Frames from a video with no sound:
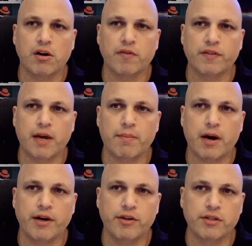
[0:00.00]
of them are
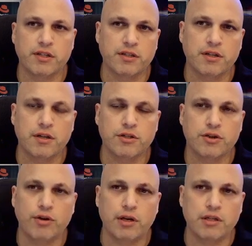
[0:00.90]
users. So
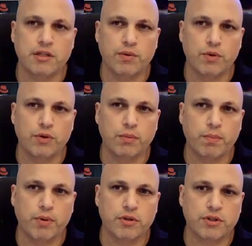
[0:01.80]
you can see root,
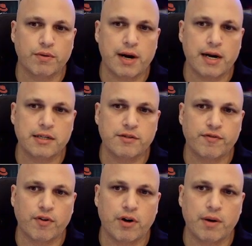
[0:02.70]
Postgres,
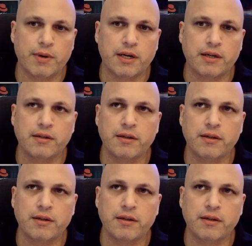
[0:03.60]
Foreman.